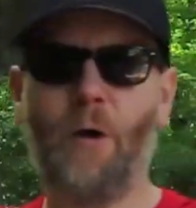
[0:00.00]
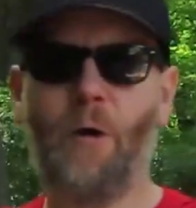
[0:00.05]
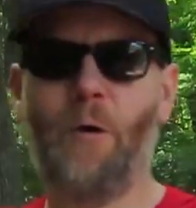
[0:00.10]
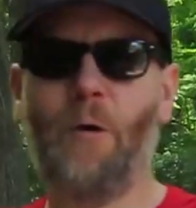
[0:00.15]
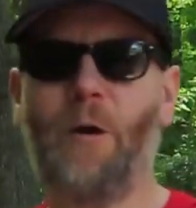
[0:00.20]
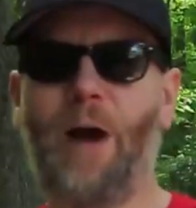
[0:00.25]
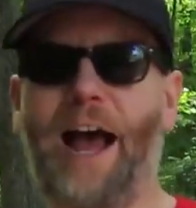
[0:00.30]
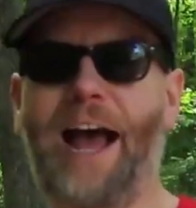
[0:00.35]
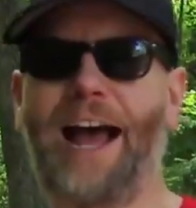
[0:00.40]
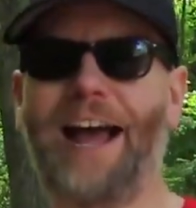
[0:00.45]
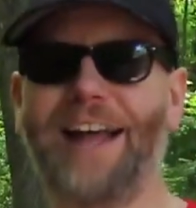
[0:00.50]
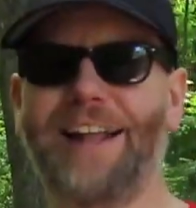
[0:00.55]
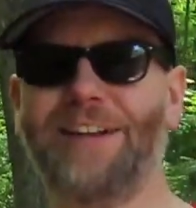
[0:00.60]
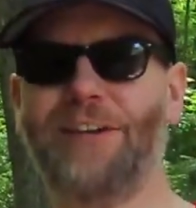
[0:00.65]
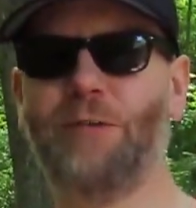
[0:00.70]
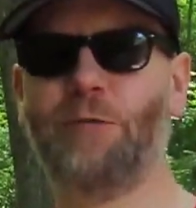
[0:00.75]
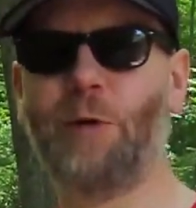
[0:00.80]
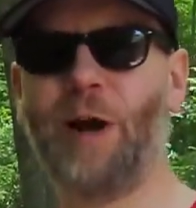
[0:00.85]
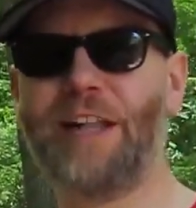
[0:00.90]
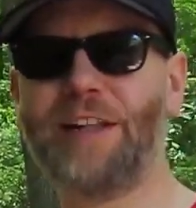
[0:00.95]
Hello
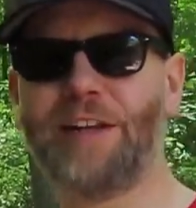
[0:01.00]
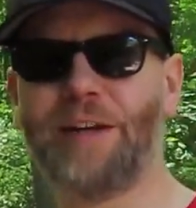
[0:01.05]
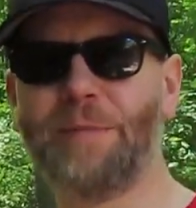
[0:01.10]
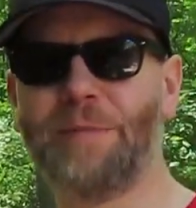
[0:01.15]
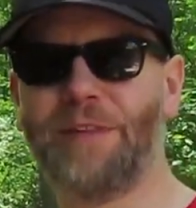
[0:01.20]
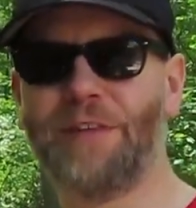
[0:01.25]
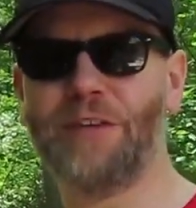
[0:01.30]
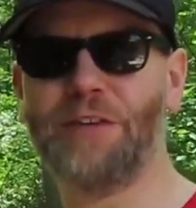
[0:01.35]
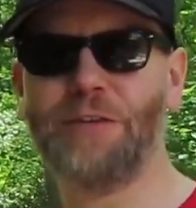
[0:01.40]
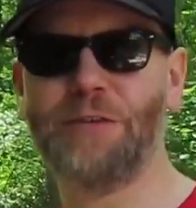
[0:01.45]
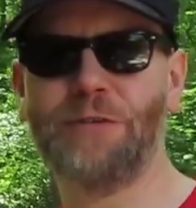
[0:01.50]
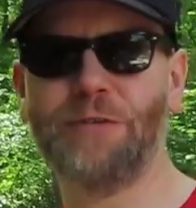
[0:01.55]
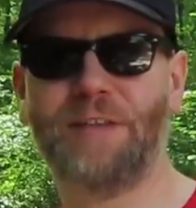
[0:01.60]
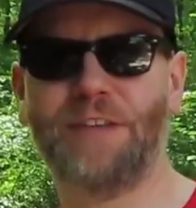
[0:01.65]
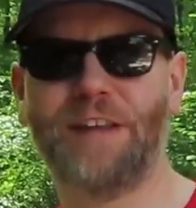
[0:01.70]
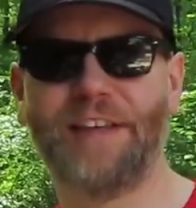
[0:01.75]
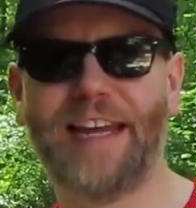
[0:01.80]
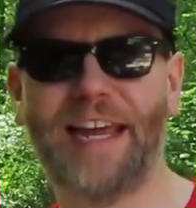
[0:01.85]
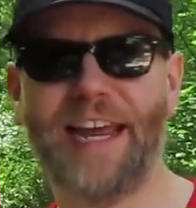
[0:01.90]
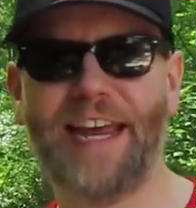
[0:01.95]
and welcome to
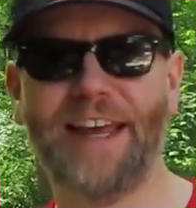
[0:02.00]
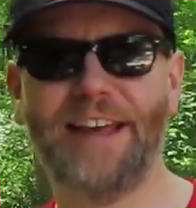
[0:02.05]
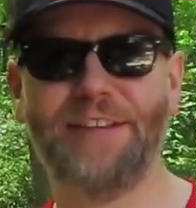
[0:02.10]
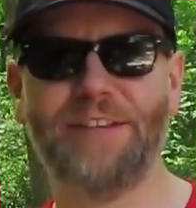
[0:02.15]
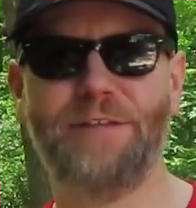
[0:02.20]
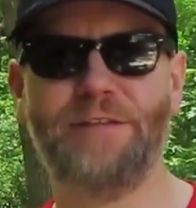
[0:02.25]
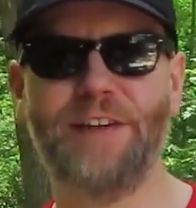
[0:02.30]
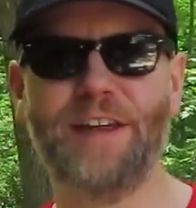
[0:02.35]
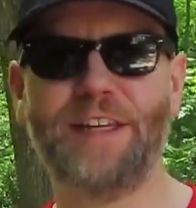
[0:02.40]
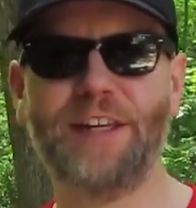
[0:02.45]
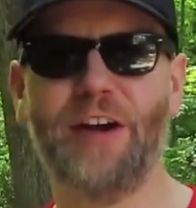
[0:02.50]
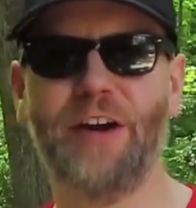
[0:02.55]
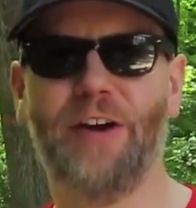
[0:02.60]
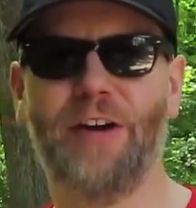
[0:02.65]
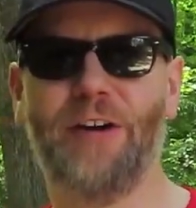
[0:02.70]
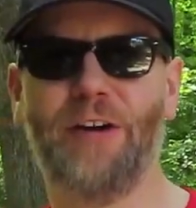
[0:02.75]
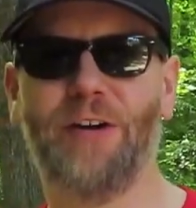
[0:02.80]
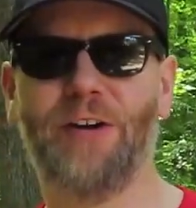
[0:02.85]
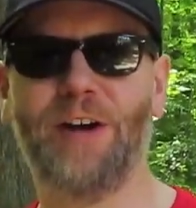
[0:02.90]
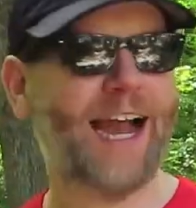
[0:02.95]
today's
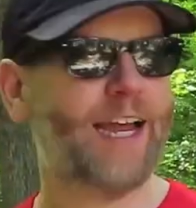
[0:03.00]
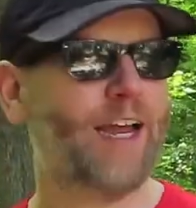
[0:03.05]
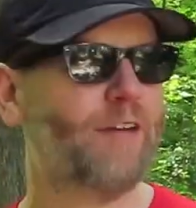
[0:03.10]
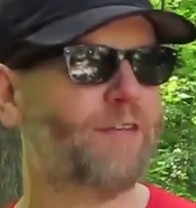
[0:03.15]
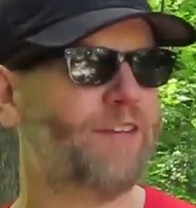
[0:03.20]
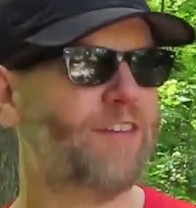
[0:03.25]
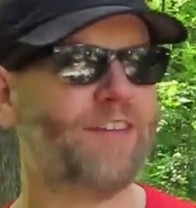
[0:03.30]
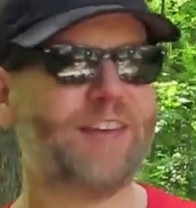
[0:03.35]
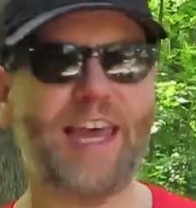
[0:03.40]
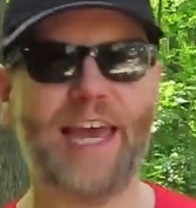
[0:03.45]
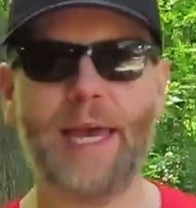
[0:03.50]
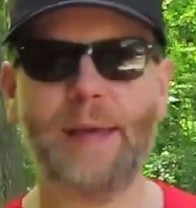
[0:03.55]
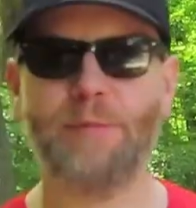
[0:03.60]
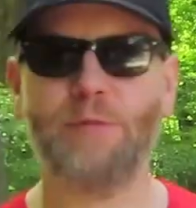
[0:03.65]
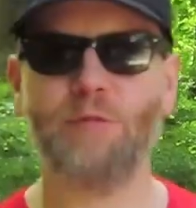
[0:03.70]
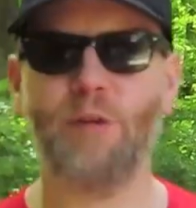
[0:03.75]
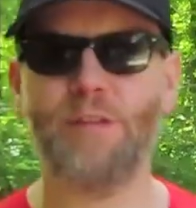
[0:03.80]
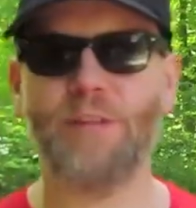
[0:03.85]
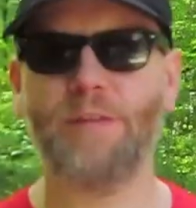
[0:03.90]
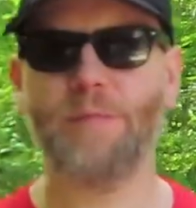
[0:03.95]
video. I have
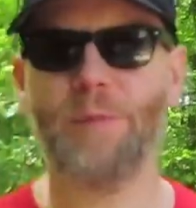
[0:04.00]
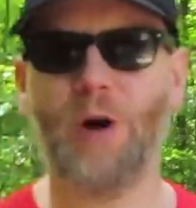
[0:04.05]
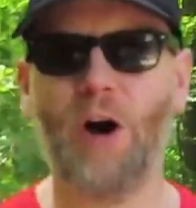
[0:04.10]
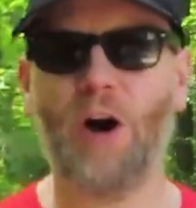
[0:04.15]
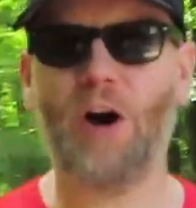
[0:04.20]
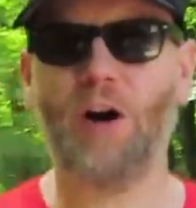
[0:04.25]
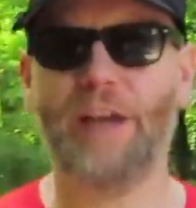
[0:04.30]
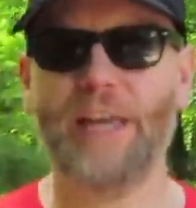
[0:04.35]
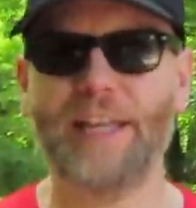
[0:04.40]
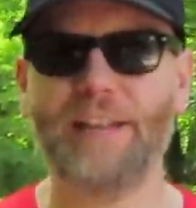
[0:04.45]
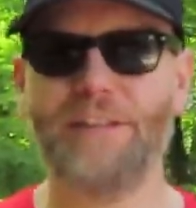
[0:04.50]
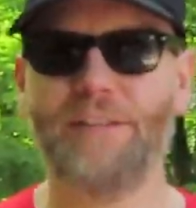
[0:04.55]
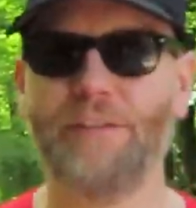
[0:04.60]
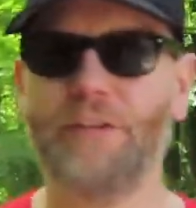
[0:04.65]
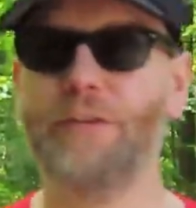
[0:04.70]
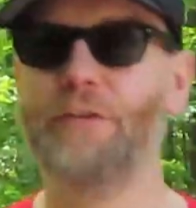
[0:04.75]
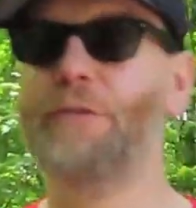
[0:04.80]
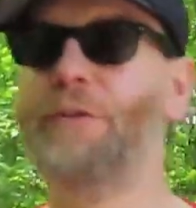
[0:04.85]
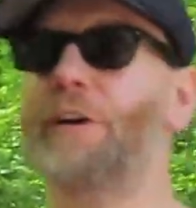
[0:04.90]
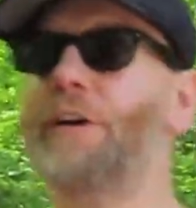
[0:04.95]
escaped once more
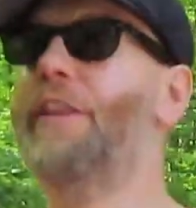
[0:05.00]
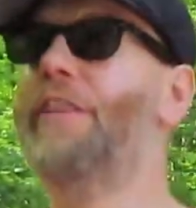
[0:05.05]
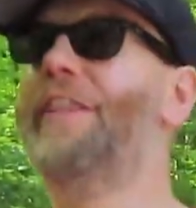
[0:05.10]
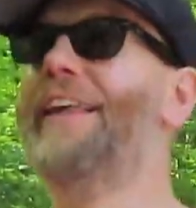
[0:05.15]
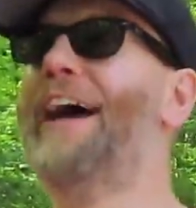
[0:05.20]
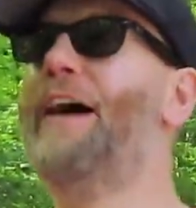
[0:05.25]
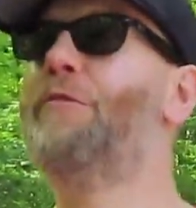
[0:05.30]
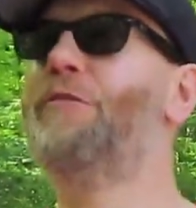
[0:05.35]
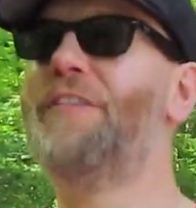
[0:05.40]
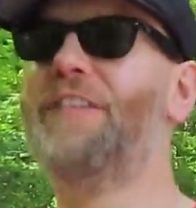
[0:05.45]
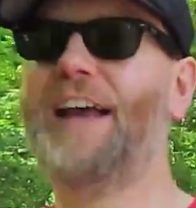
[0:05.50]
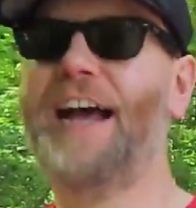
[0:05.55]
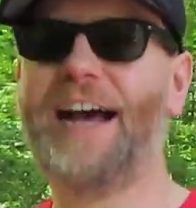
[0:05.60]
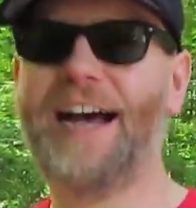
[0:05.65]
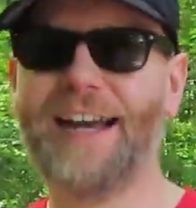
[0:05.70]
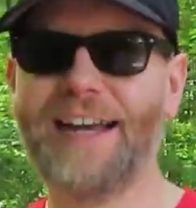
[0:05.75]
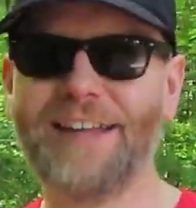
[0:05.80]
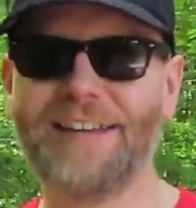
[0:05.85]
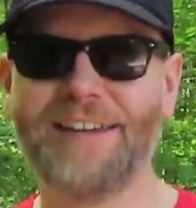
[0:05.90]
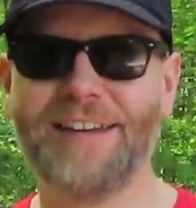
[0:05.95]
into the
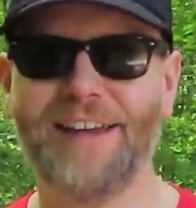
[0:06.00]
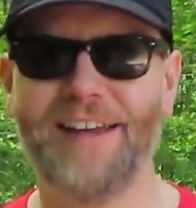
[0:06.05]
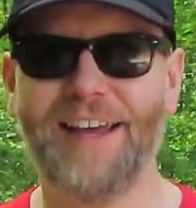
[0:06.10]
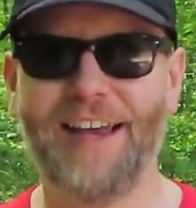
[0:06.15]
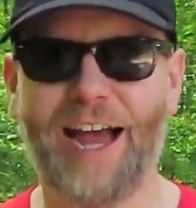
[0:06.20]
outside.